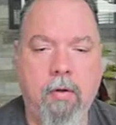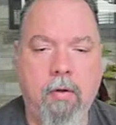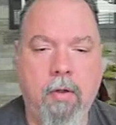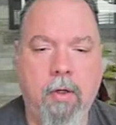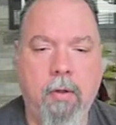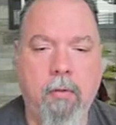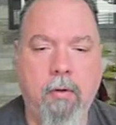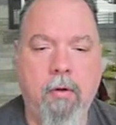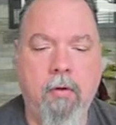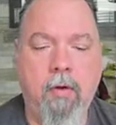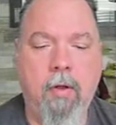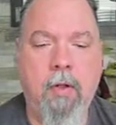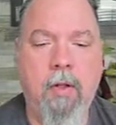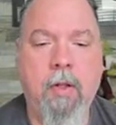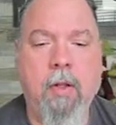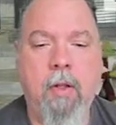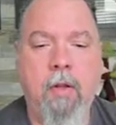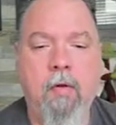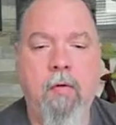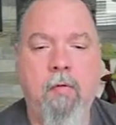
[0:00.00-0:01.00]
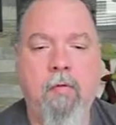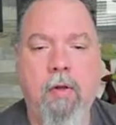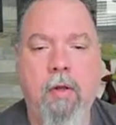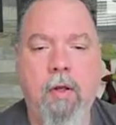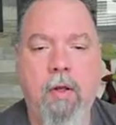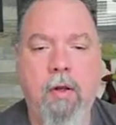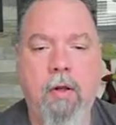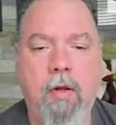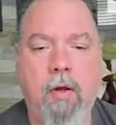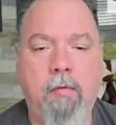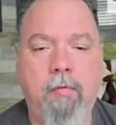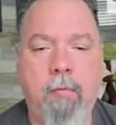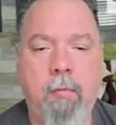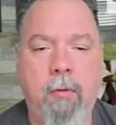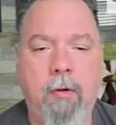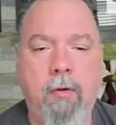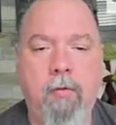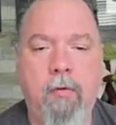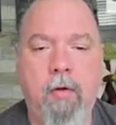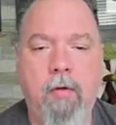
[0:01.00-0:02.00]
There we go. So you got coffee
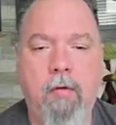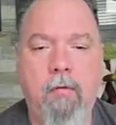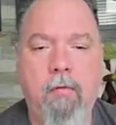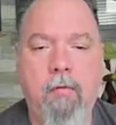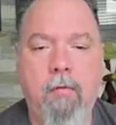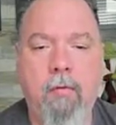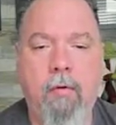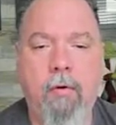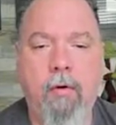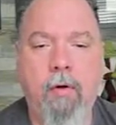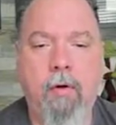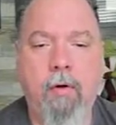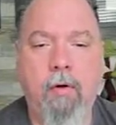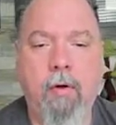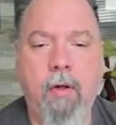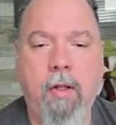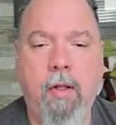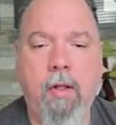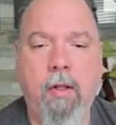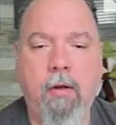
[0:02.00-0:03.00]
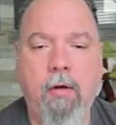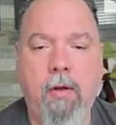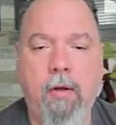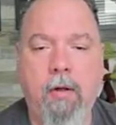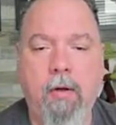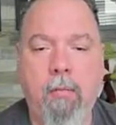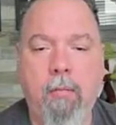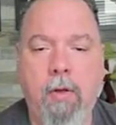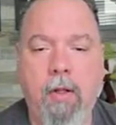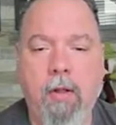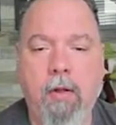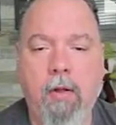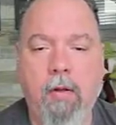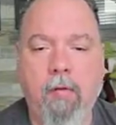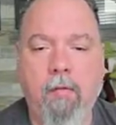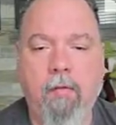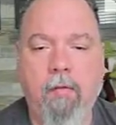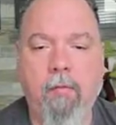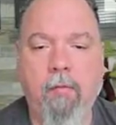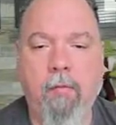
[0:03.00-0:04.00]
mugs on your store, and then you're like, well,
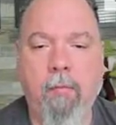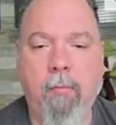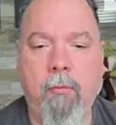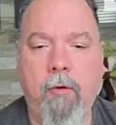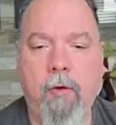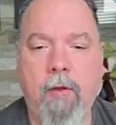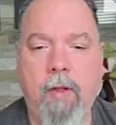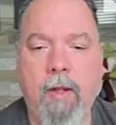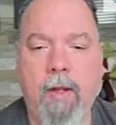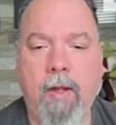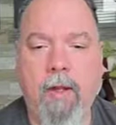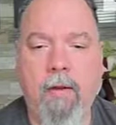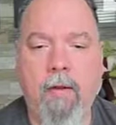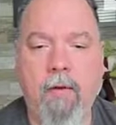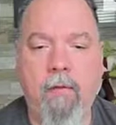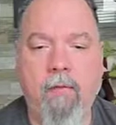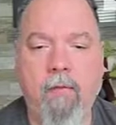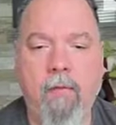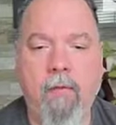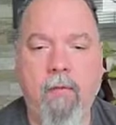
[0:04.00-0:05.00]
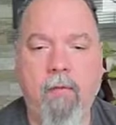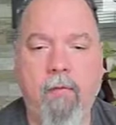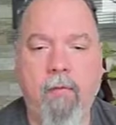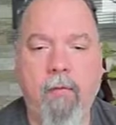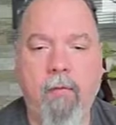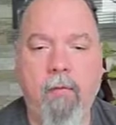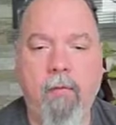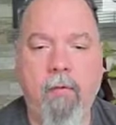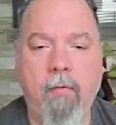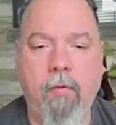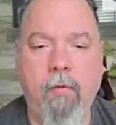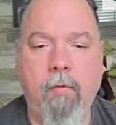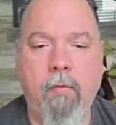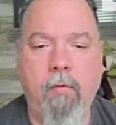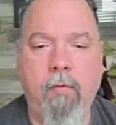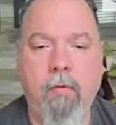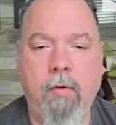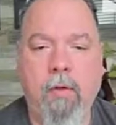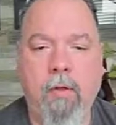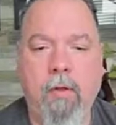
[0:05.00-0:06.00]
let's do more than that. Let's also
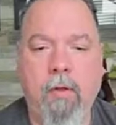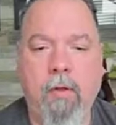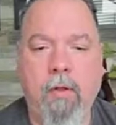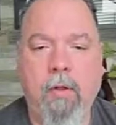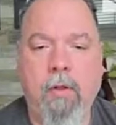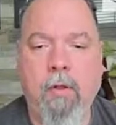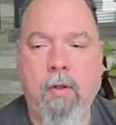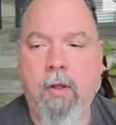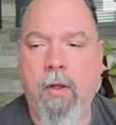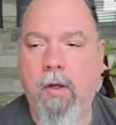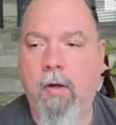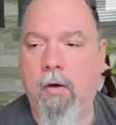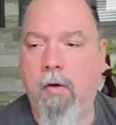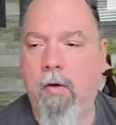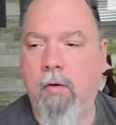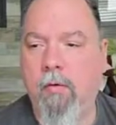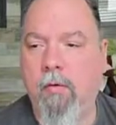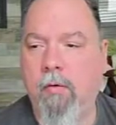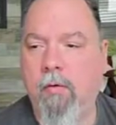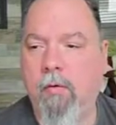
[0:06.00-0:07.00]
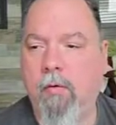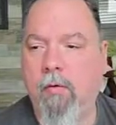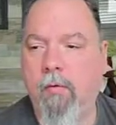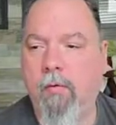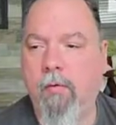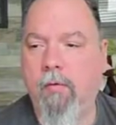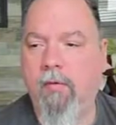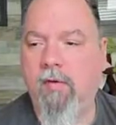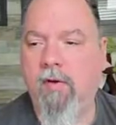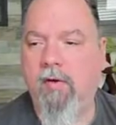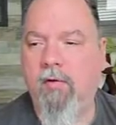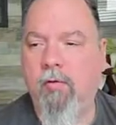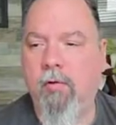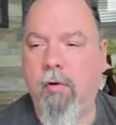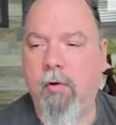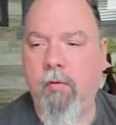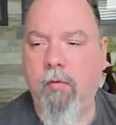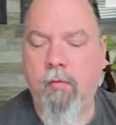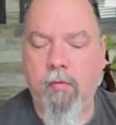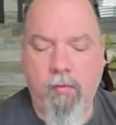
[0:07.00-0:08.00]
do, I don't know,
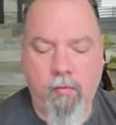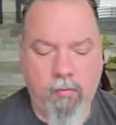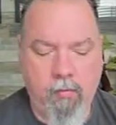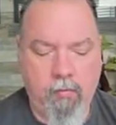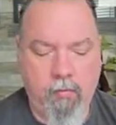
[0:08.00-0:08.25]
t-shirts.